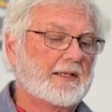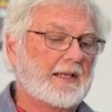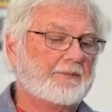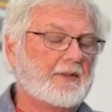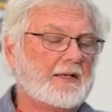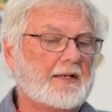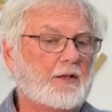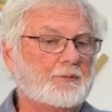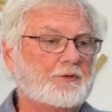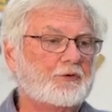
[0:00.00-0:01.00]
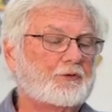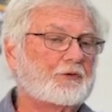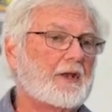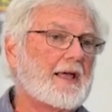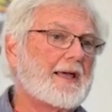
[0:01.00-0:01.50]
and then it helps you
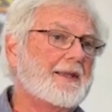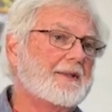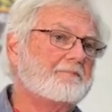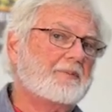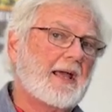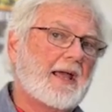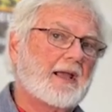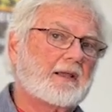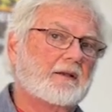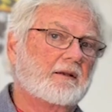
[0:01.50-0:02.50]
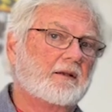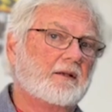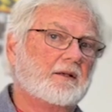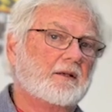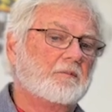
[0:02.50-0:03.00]
slide it back.
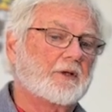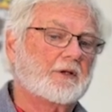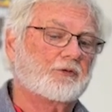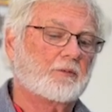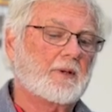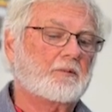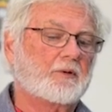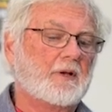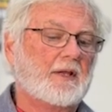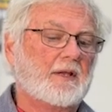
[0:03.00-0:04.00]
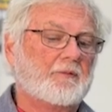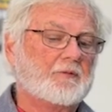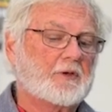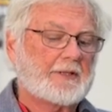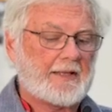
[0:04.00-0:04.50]
Because remember,
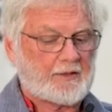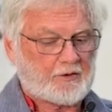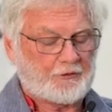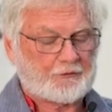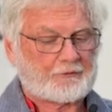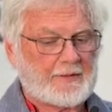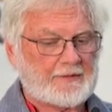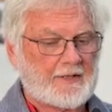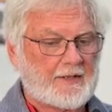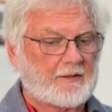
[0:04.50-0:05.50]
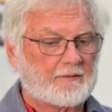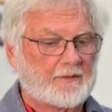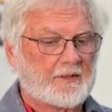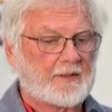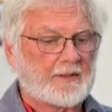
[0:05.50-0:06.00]
you can't go straight down.
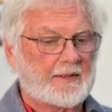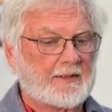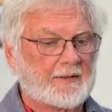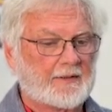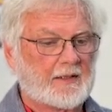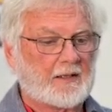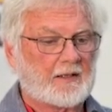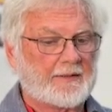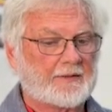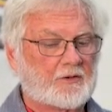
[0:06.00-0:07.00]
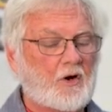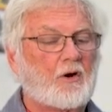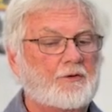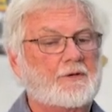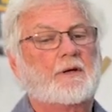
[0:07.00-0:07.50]
In
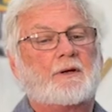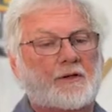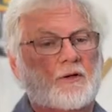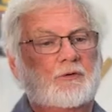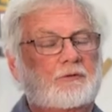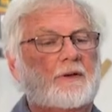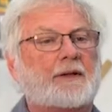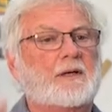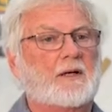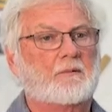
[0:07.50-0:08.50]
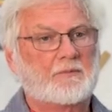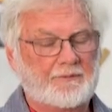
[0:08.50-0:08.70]
cars, you go straight up,